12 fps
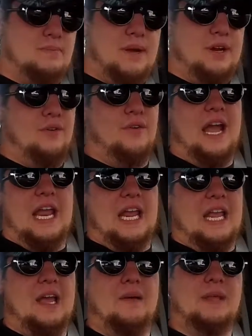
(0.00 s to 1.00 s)
better riding.
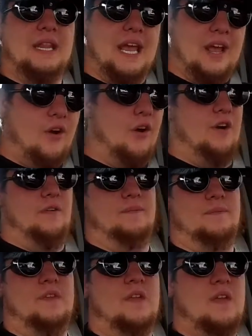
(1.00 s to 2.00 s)
I mean, they are.
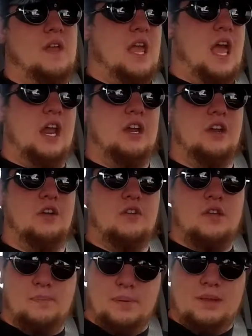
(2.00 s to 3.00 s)
And, you know,
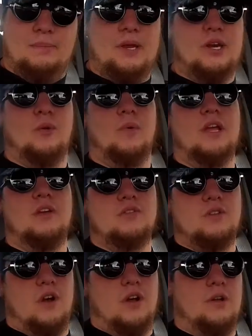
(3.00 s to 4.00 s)
you can put the bigger
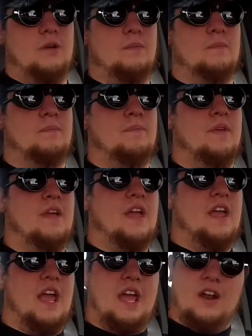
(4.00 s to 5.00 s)
wheels on them
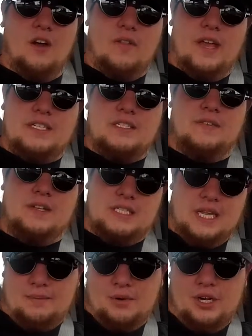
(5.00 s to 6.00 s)
and all that stuff, because
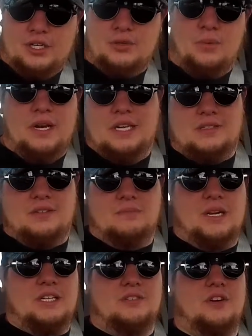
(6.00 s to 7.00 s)
I'm running 20s on
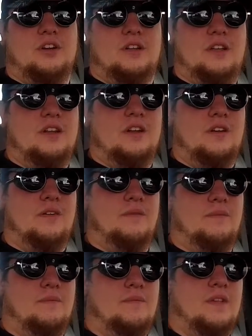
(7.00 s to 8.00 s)
my truck, you know.
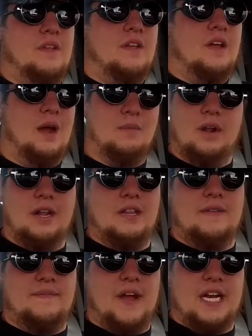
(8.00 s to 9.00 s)
I'm running
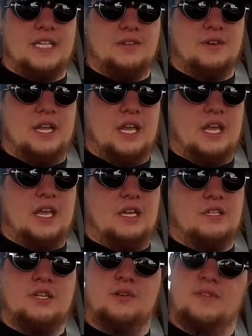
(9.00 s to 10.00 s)
the
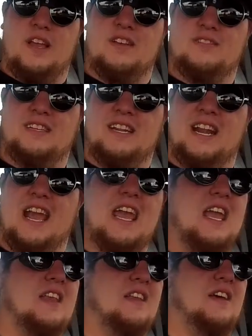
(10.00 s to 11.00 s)
factory
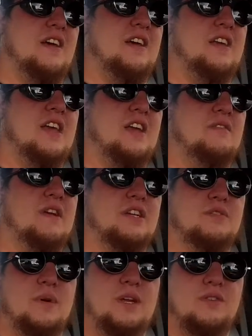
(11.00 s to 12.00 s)
2008 King
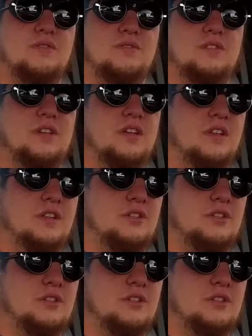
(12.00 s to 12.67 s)
Ranch wheels, the